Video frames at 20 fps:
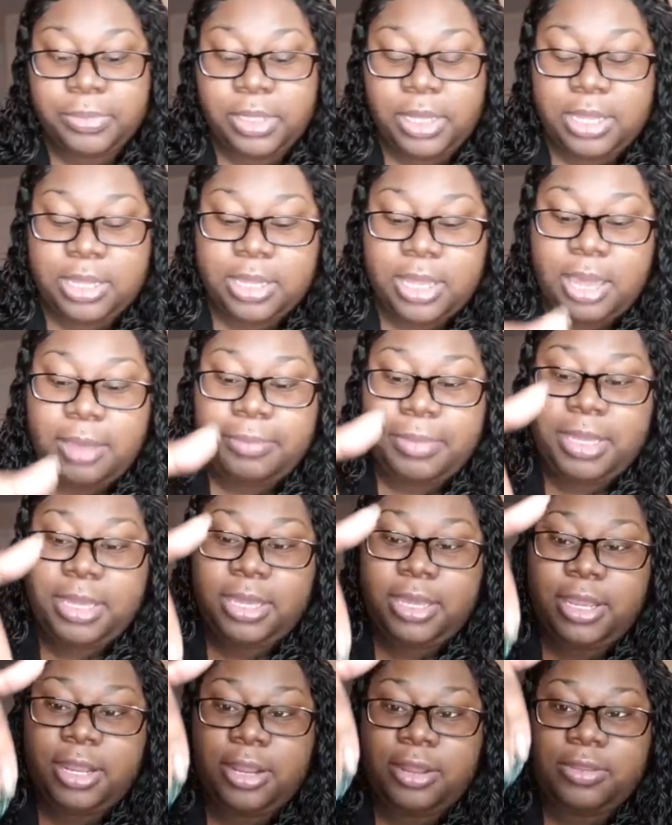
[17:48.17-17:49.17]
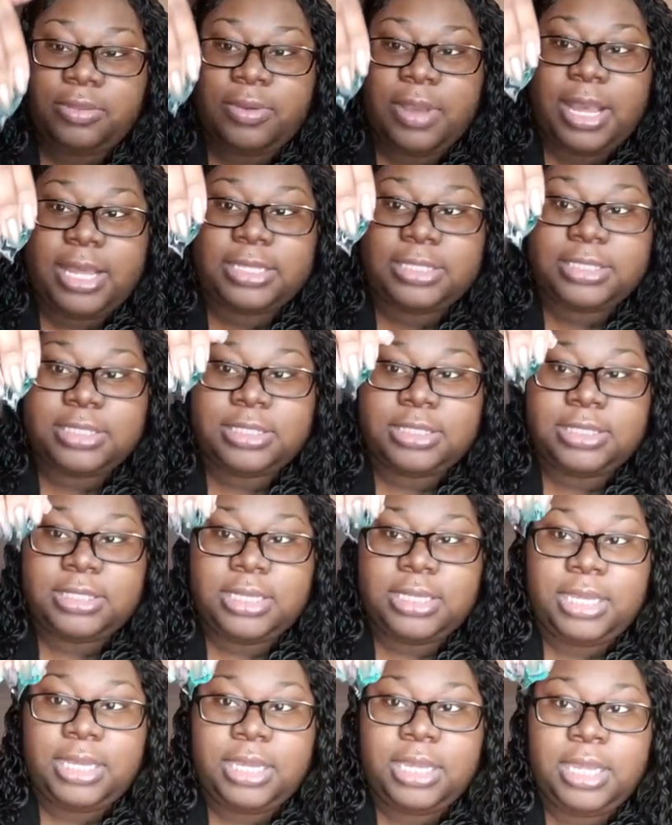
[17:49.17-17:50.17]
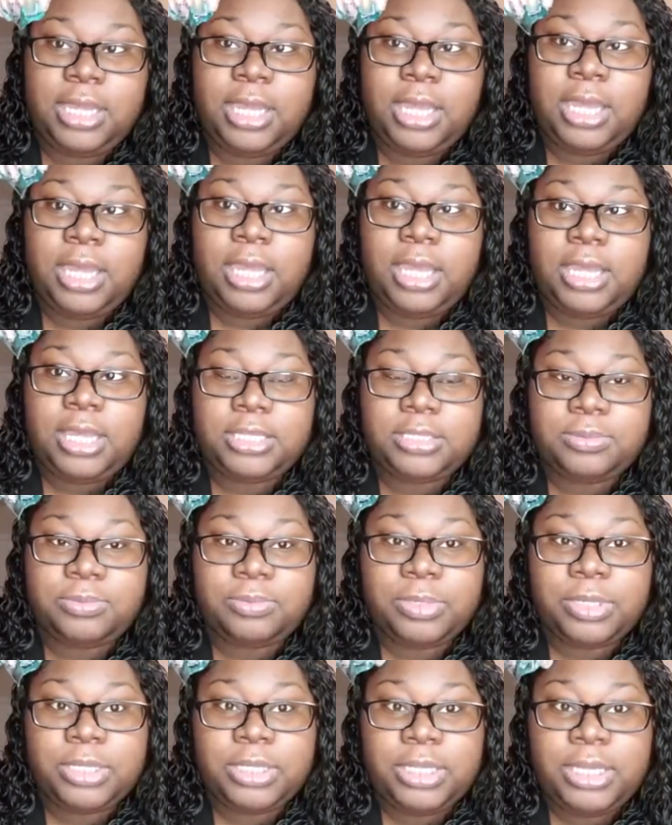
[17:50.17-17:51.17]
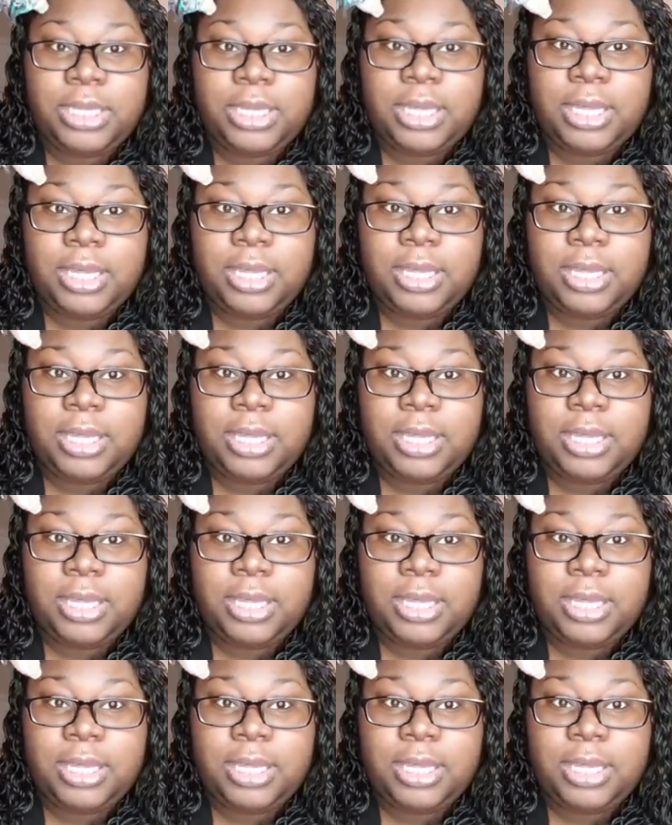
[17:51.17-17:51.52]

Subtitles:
is come in here, as you guys can see, it's really